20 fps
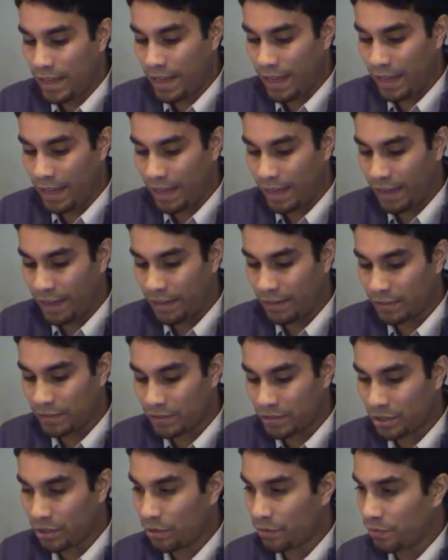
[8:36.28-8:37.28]
And
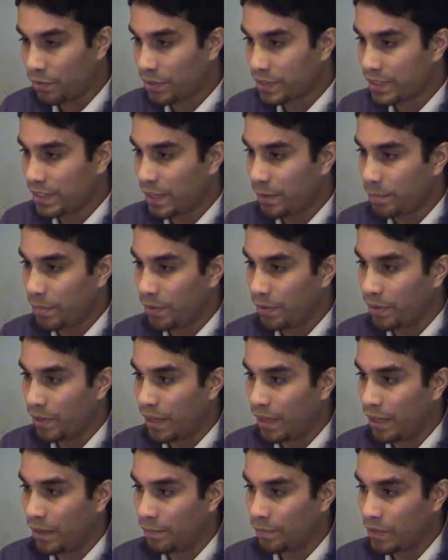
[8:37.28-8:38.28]
so, for example,
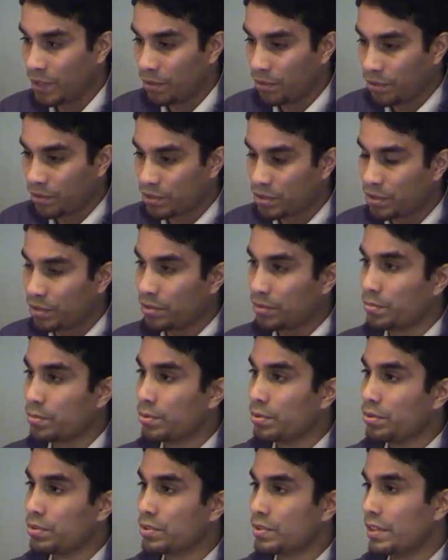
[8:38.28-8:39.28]
you know, there's certain
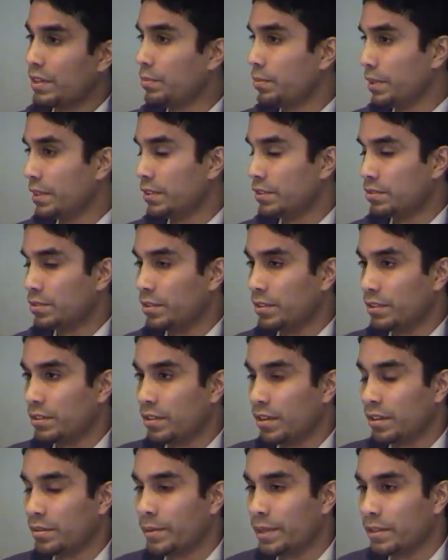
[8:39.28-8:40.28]
rules that we can certainly
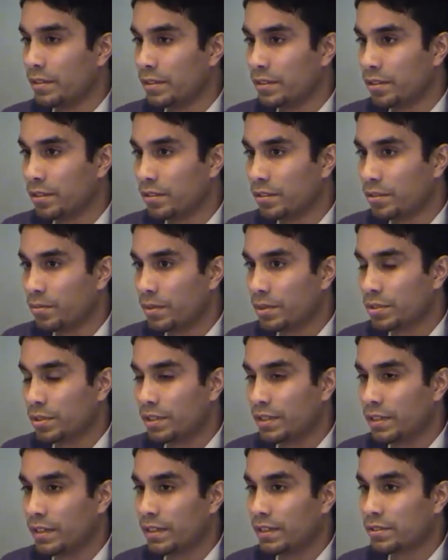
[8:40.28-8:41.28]
talk about in the
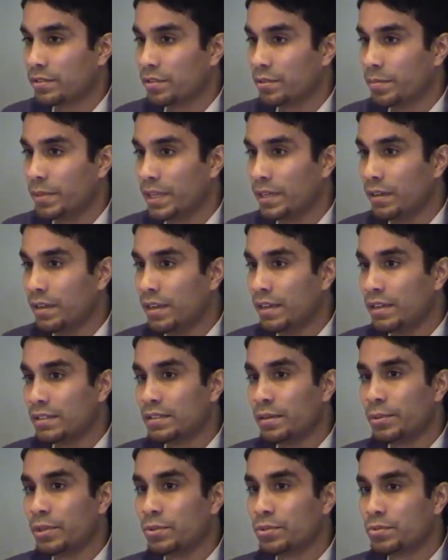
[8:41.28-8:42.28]
question and answer, but
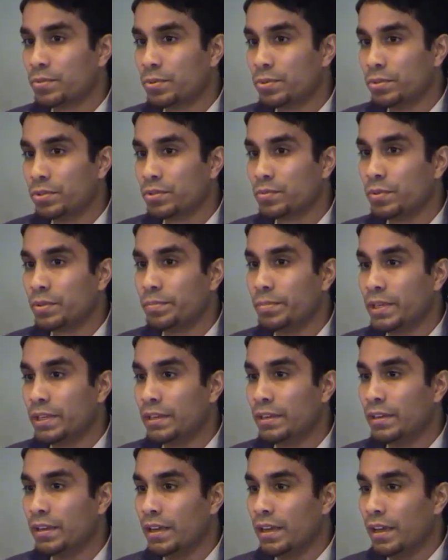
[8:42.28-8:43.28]
some of those rules would
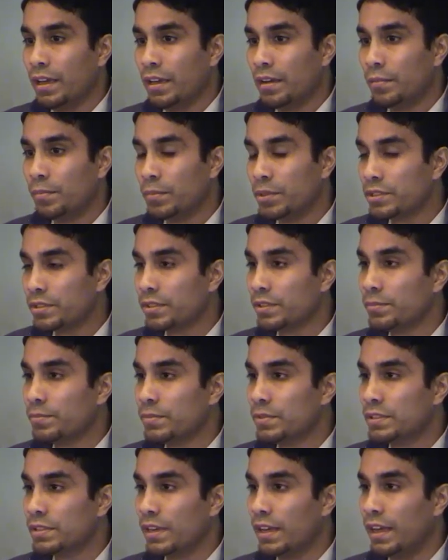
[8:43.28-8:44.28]
be
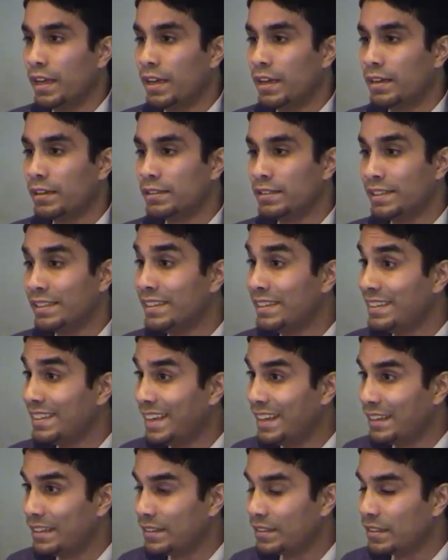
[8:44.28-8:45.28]
Muslims didn't
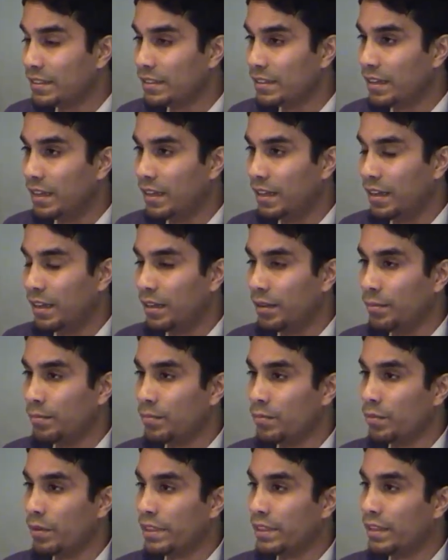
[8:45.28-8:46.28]
date
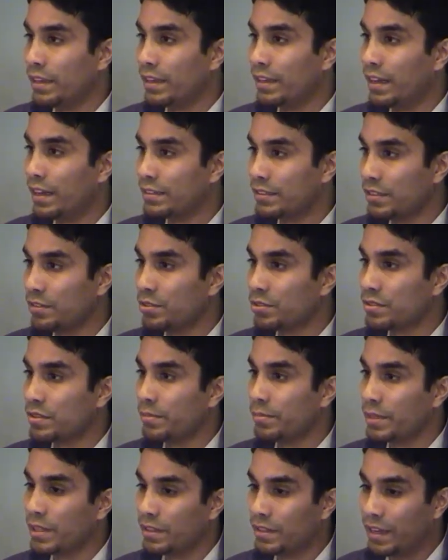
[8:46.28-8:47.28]
when they got to know
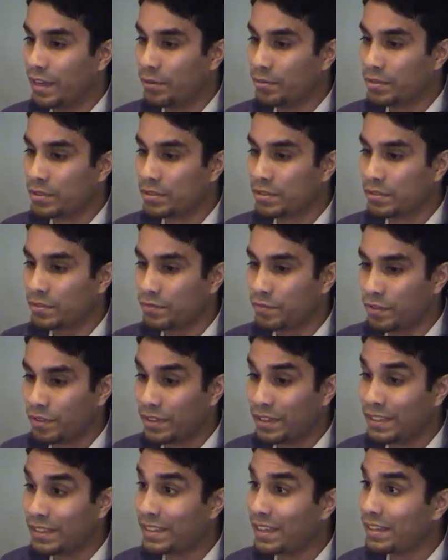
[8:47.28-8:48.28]
somebody that was for
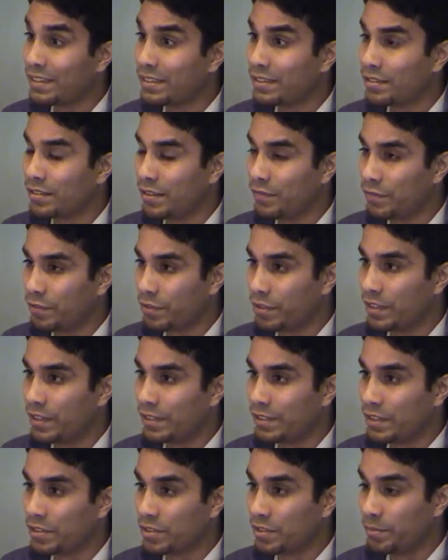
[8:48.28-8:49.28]
the intention
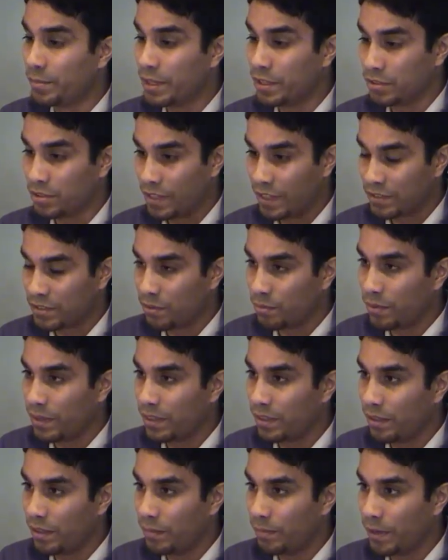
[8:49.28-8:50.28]
of marriage. That's the way
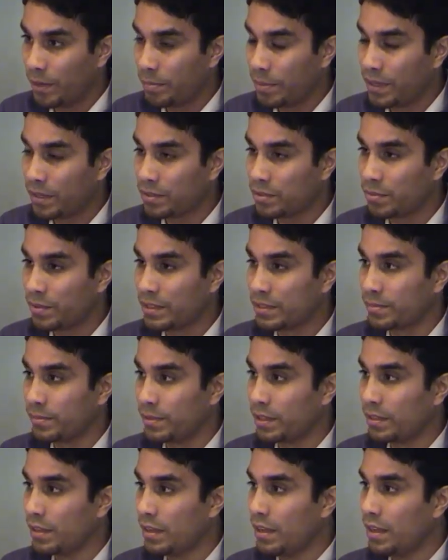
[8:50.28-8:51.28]
that my parents raised
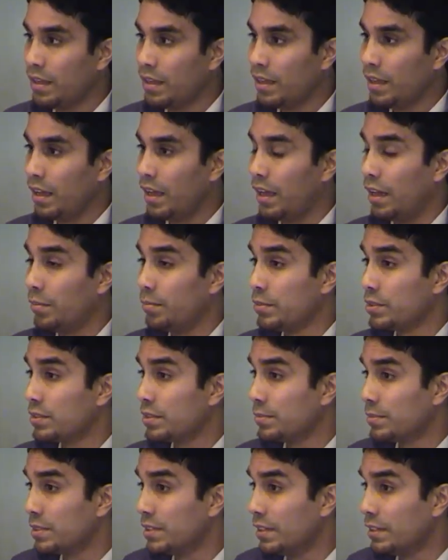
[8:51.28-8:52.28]
me.
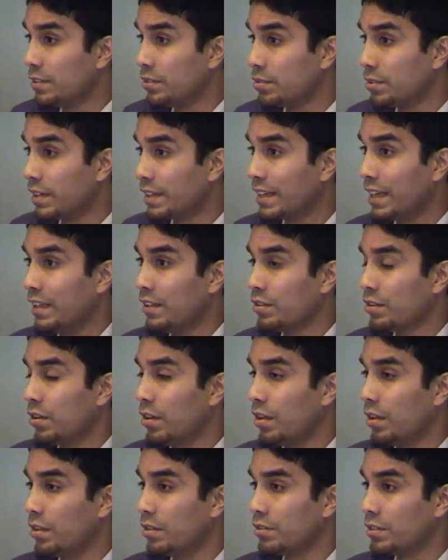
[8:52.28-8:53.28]
Muslims didn't drink
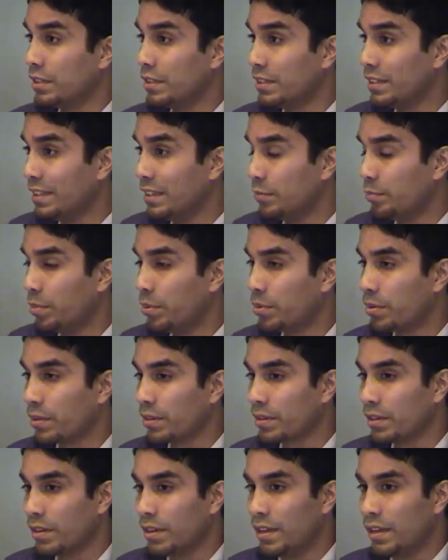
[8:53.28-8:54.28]
alcohol, didn't eat
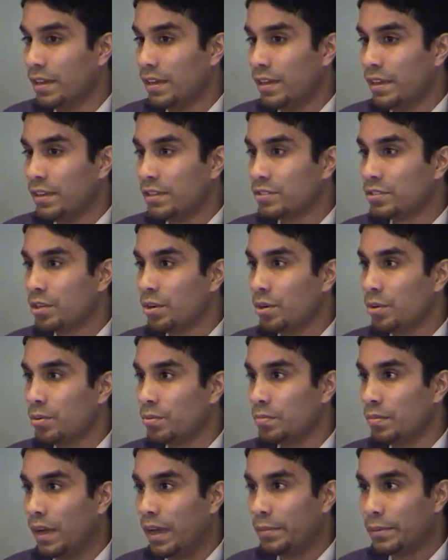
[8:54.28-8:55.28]
pork.
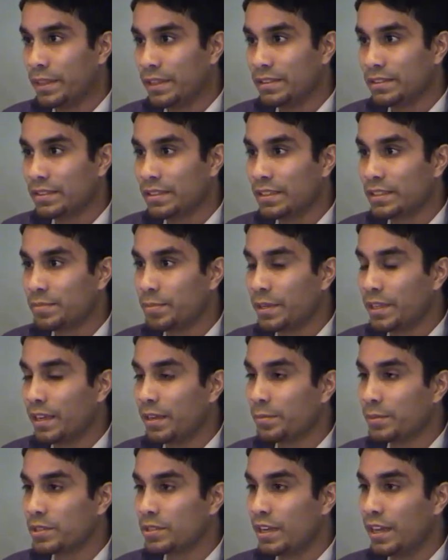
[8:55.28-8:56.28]
So, I mean, these things
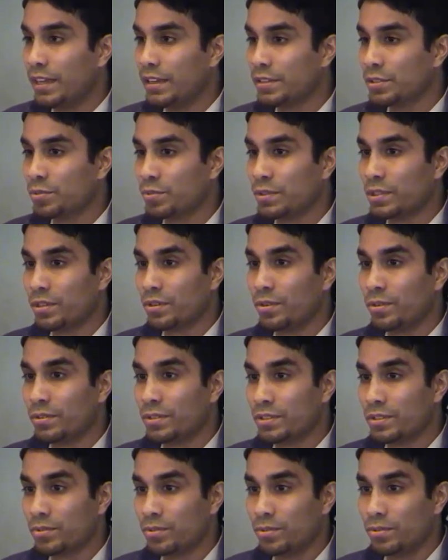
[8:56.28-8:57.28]
became a challenge when you're going
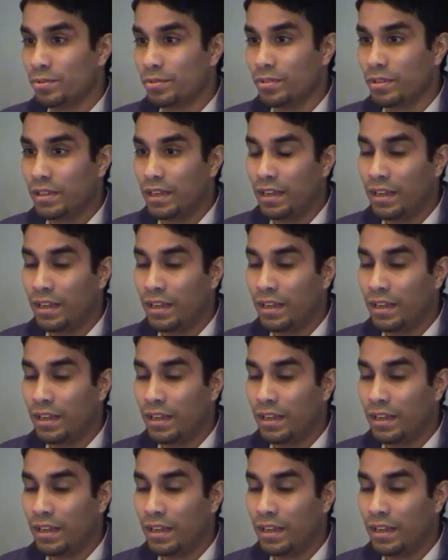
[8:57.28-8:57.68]
to school.